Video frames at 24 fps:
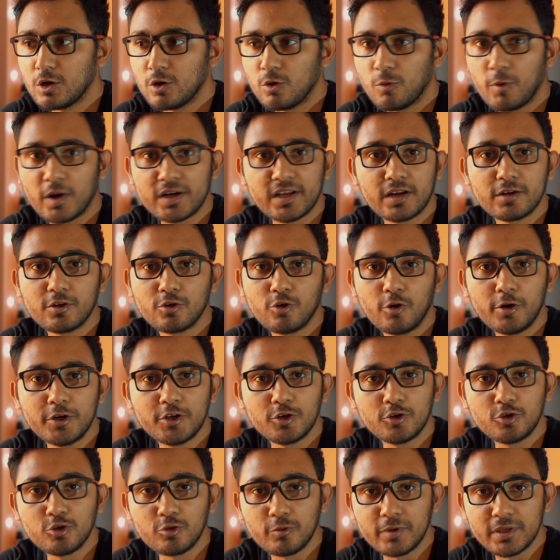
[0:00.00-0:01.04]
what are you going
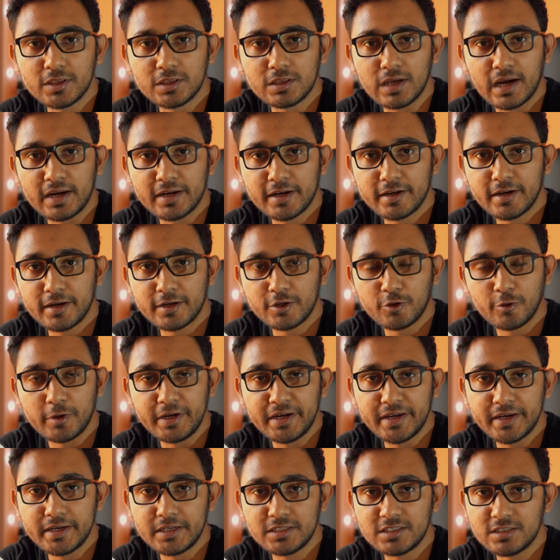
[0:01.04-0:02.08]
to do with
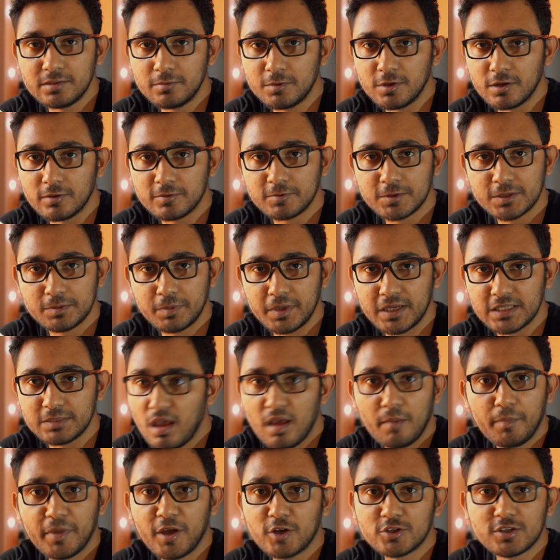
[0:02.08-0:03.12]
128 GB of space?
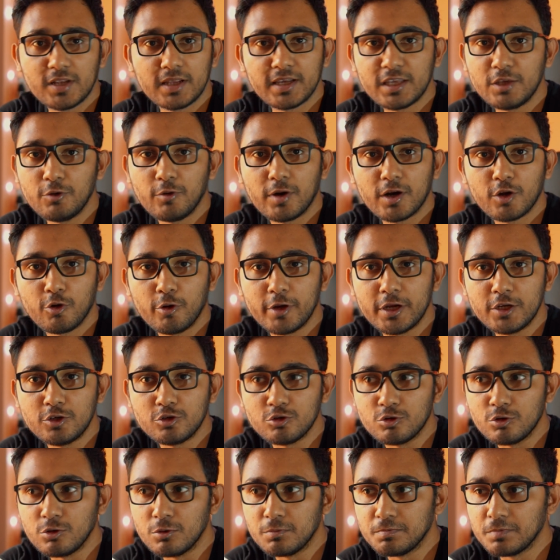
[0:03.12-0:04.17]
Because like you are going
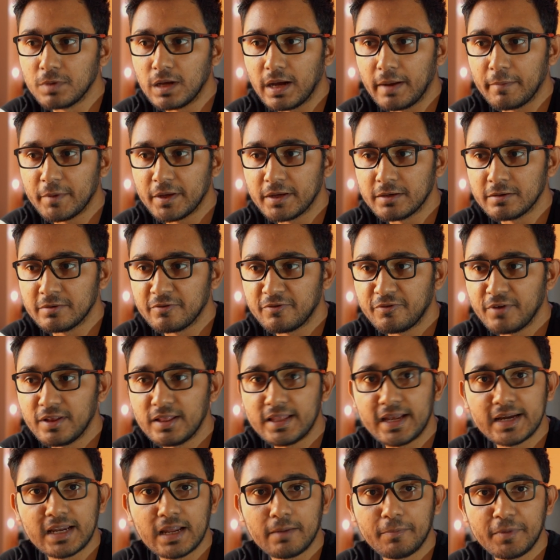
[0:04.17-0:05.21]
to, I mean, fill
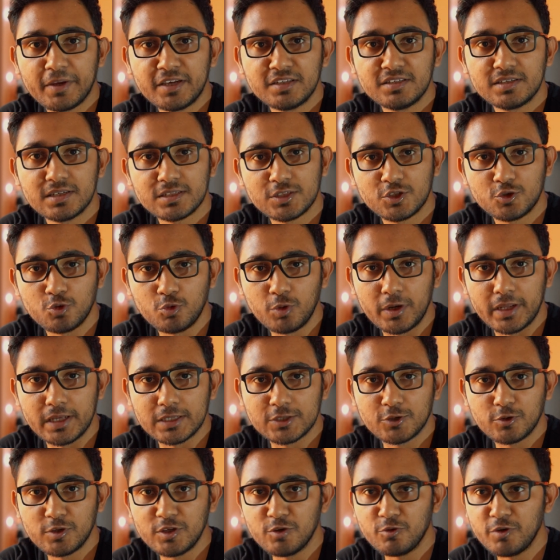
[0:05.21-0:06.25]
that up in just 2
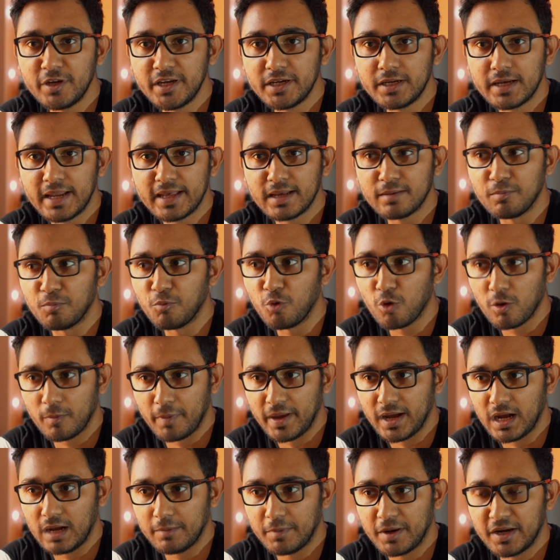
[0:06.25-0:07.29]
days. So you need like more
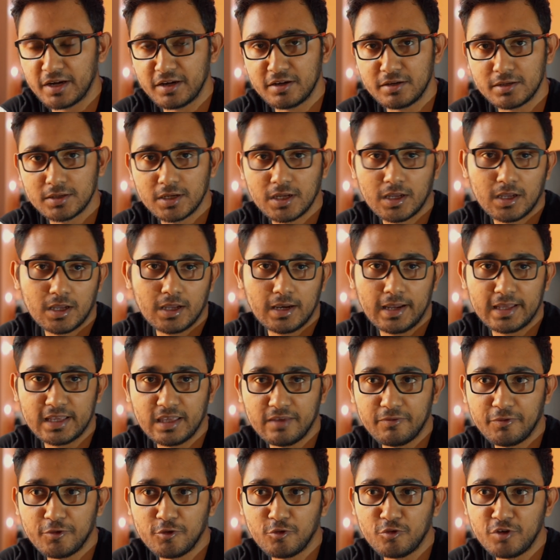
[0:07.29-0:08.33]
backup, and like
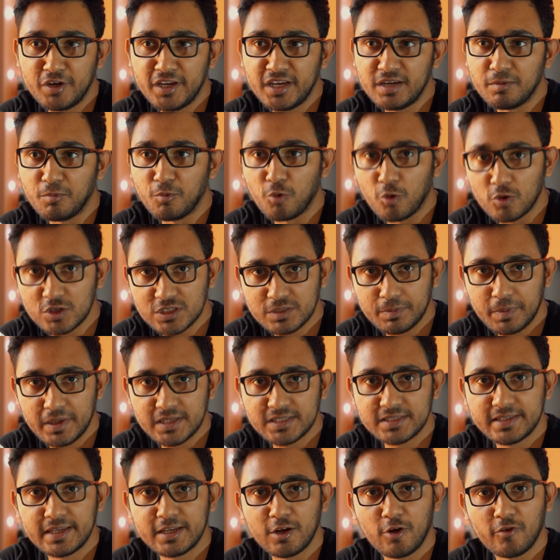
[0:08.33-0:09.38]
if you need more
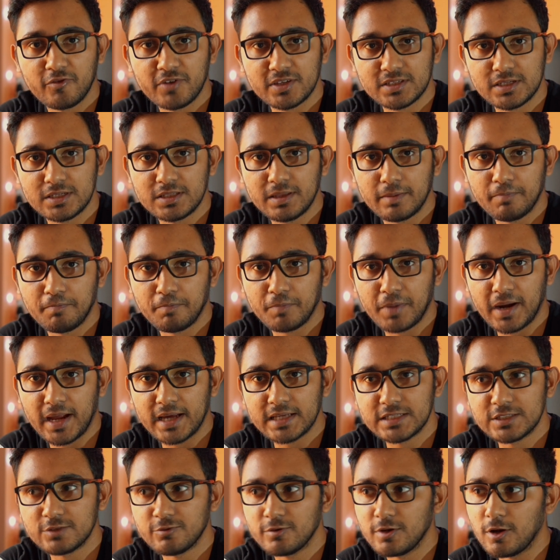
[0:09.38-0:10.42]
space, then obviously the
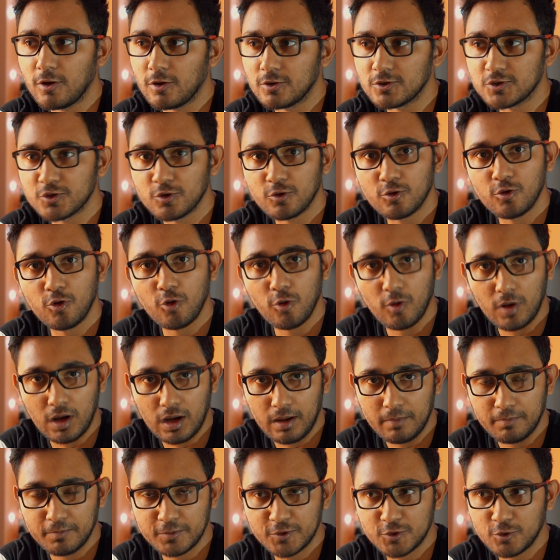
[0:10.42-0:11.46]
price will also go
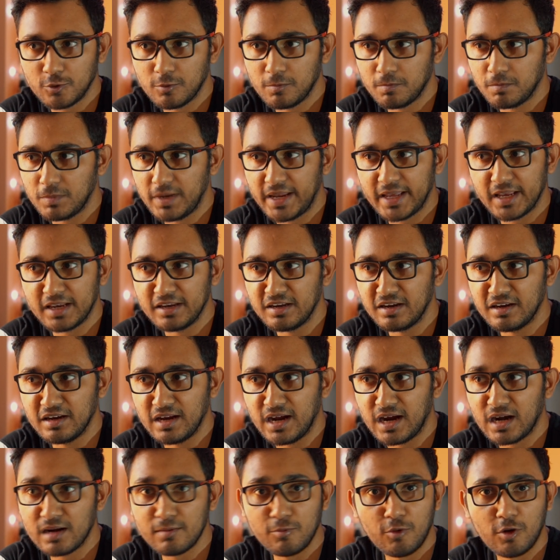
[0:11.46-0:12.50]
up. So like
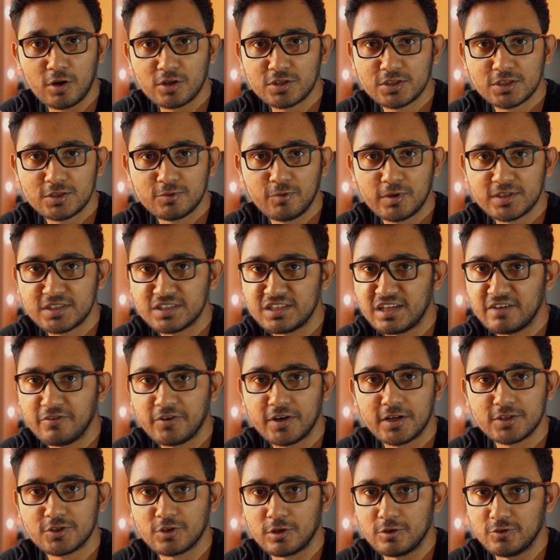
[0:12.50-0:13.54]
GNARBOX was
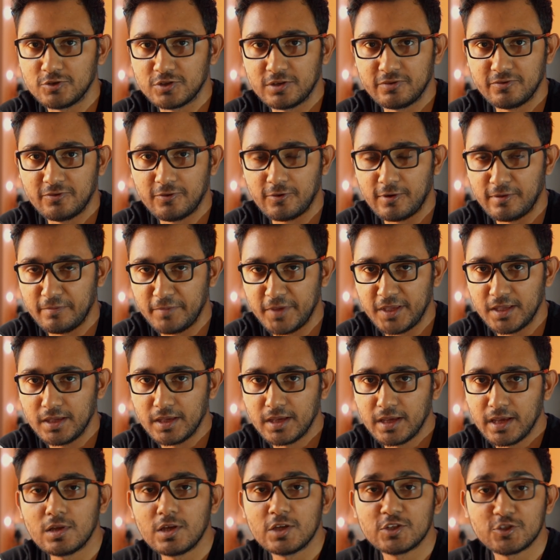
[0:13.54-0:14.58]
never a solution for me.
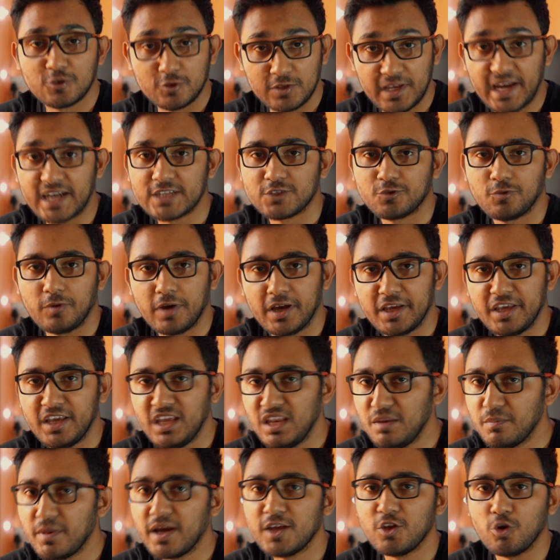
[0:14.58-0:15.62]
So that's why,
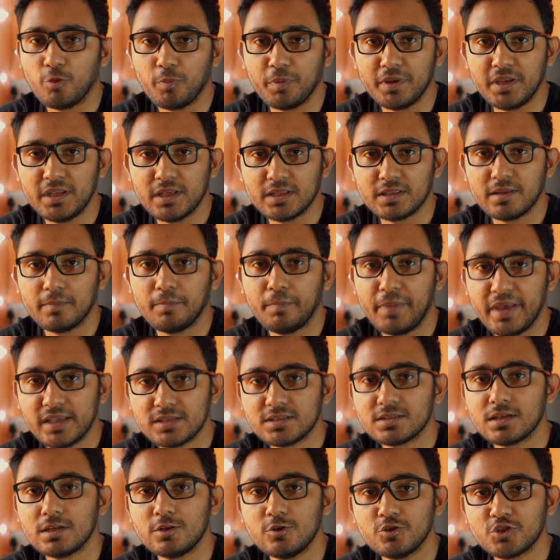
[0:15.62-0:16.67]
in my opinion, the
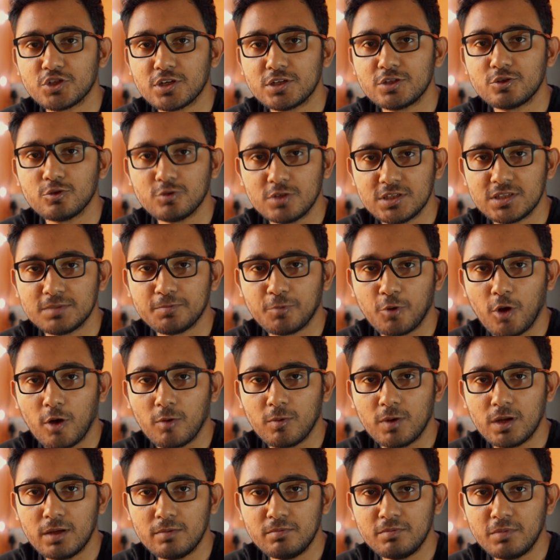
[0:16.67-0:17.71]
best solution to this
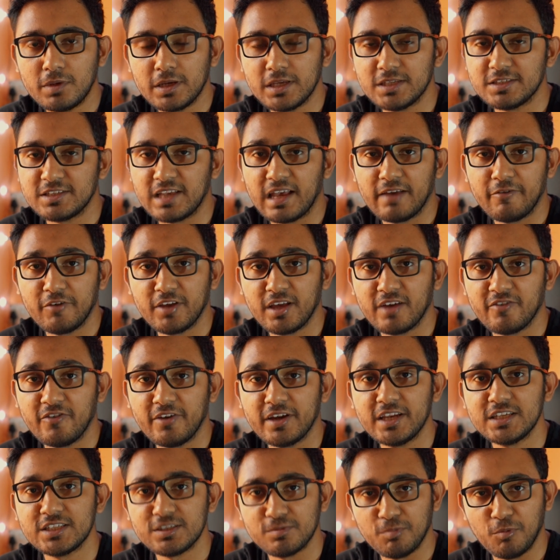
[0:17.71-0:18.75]
problem is having a
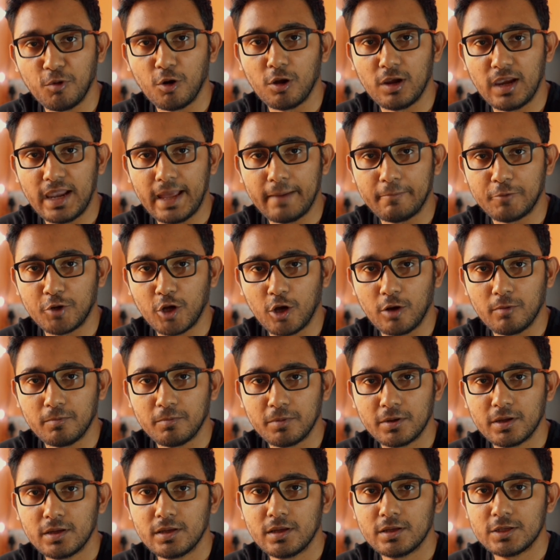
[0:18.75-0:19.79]
very small laptop.
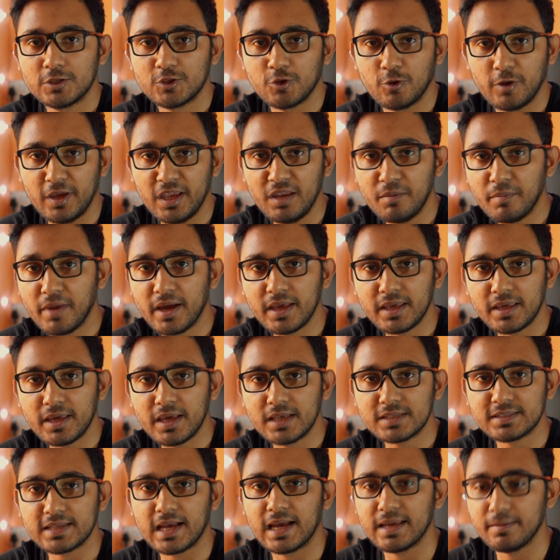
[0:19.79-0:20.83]
So in my
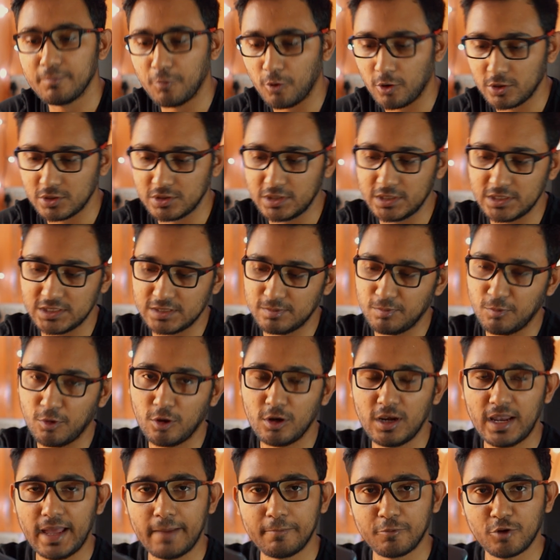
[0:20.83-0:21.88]
case, I bought this
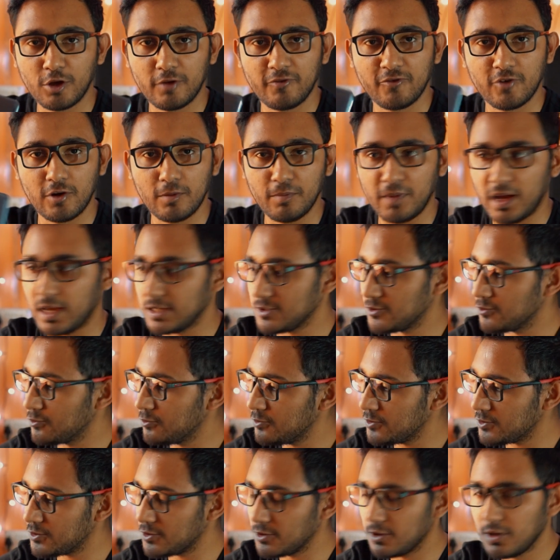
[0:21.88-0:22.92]
small laptop from
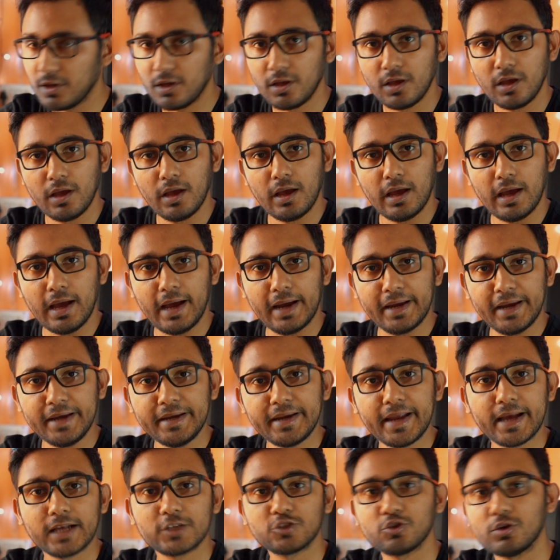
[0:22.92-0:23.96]
Asus, and
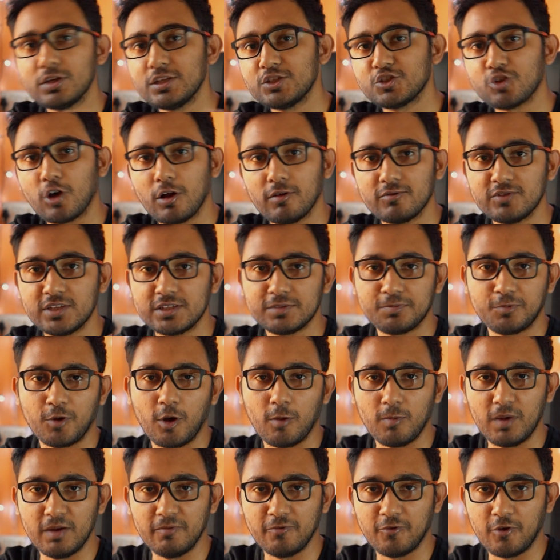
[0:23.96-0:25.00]
it actually solved this
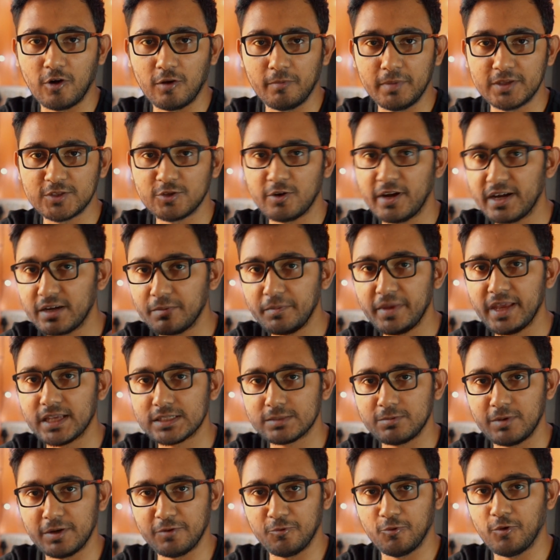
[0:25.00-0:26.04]
problem for me. So let me
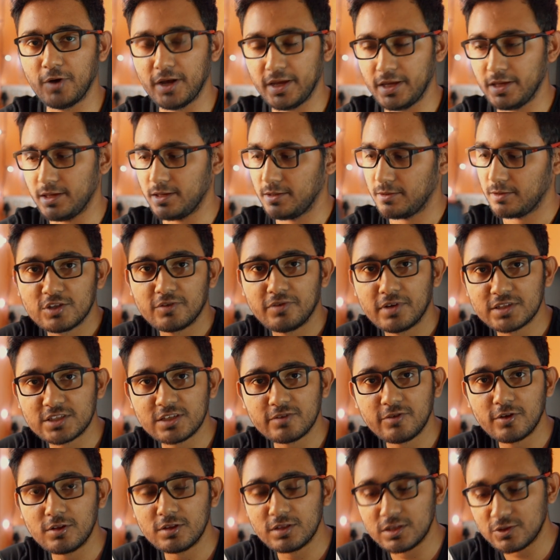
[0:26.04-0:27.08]
explain why. So first
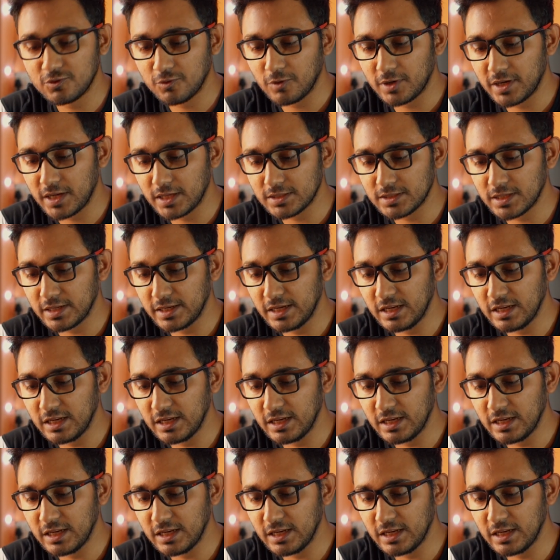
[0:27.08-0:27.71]
of all, this one has a